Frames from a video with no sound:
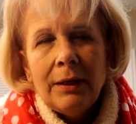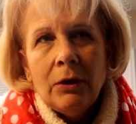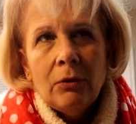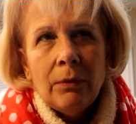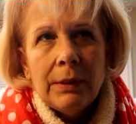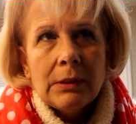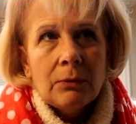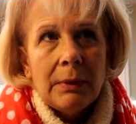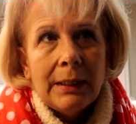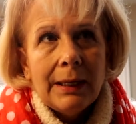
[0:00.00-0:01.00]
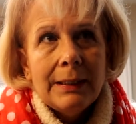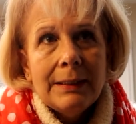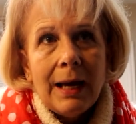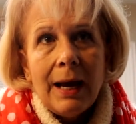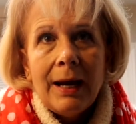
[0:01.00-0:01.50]
I know this
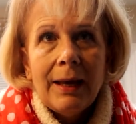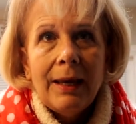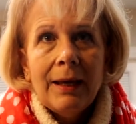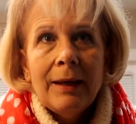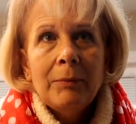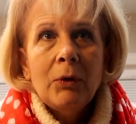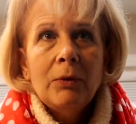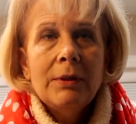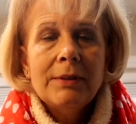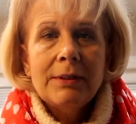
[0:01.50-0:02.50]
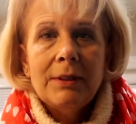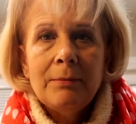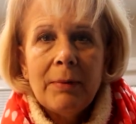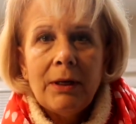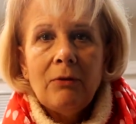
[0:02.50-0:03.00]
weekend I am going to see
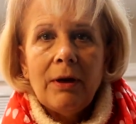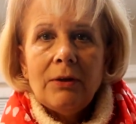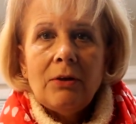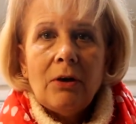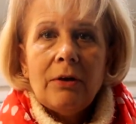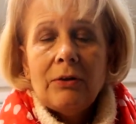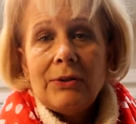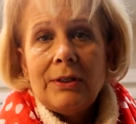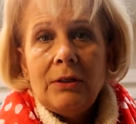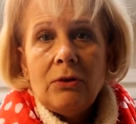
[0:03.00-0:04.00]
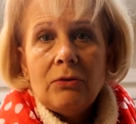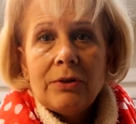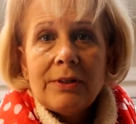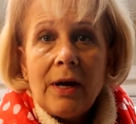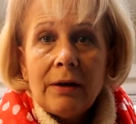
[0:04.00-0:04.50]
my granddaughter's indoor
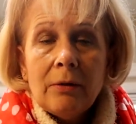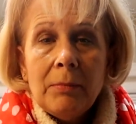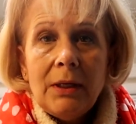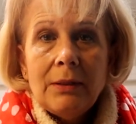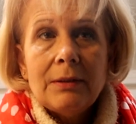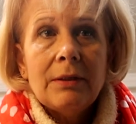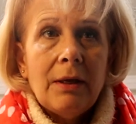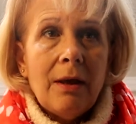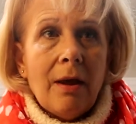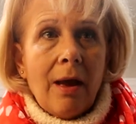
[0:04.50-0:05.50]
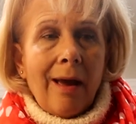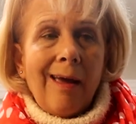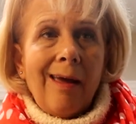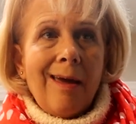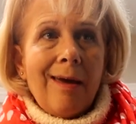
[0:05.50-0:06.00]
soccer meet
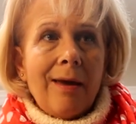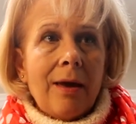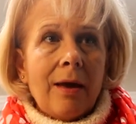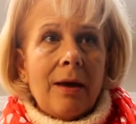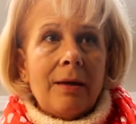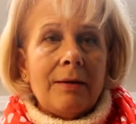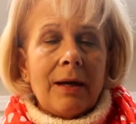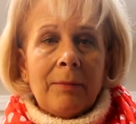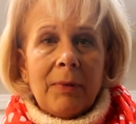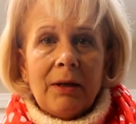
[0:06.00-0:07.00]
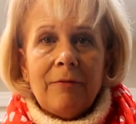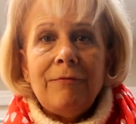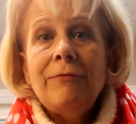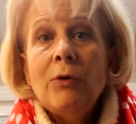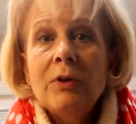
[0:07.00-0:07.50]
and I'm going to
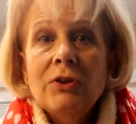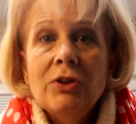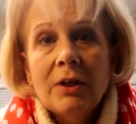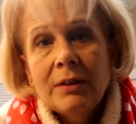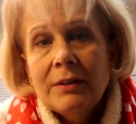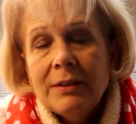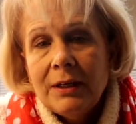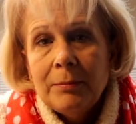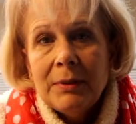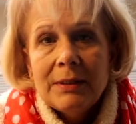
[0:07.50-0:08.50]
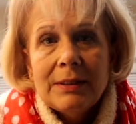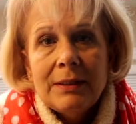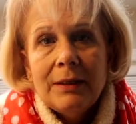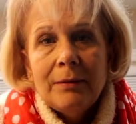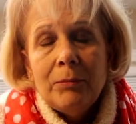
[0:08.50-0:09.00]
force John to take me to
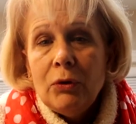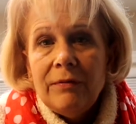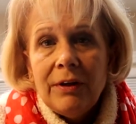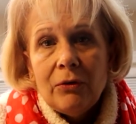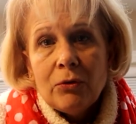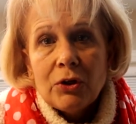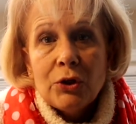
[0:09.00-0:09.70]
see a movie or